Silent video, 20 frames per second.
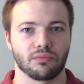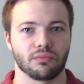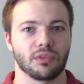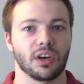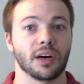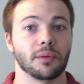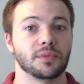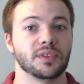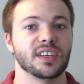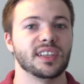
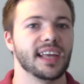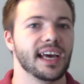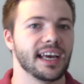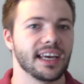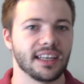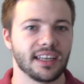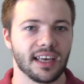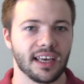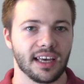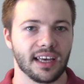up to
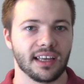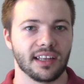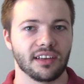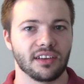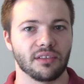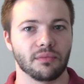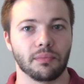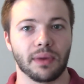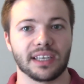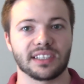date
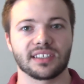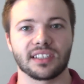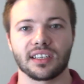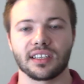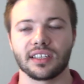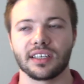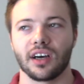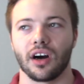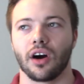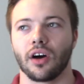and
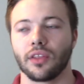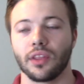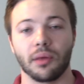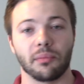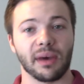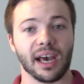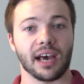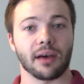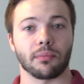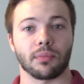basically on the
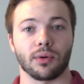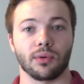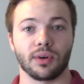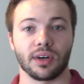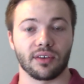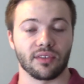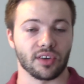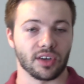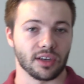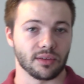map
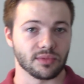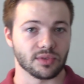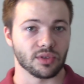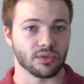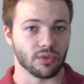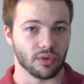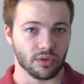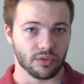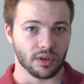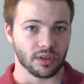whenever it comes to
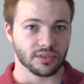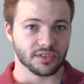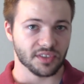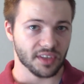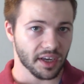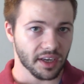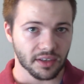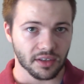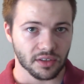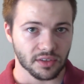Railroad
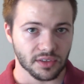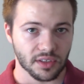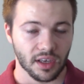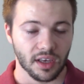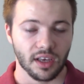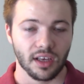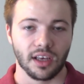standards.